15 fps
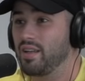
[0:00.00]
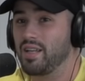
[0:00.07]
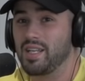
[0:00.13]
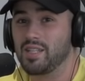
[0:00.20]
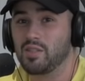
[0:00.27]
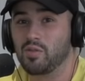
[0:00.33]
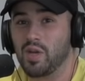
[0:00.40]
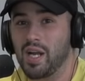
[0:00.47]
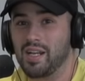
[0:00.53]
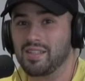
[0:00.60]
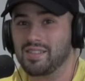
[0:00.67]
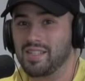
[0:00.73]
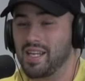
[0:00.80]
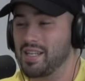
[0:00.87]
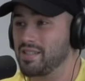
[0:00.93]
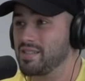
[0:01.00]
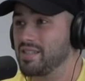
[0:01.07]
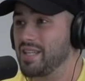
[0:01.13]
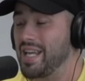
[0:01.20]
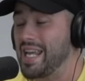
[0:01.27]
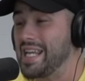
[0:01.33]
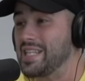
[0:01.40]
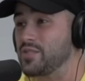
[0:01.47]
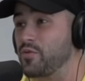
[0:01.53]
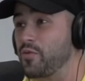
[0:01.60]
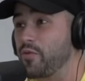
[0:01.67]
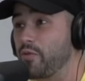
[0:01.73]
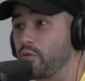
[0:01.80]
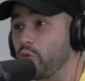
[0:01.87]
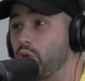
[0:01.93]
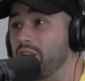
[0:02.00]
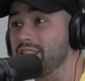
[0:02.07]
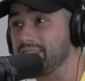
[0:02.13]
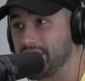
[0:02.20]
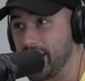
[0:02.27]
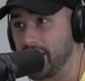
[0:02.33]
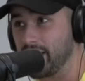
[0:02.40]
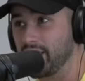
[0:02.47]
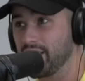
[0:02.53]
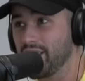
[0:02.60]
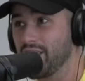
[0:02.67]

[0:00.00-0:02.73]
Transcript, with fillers: In the United States, it's freezing.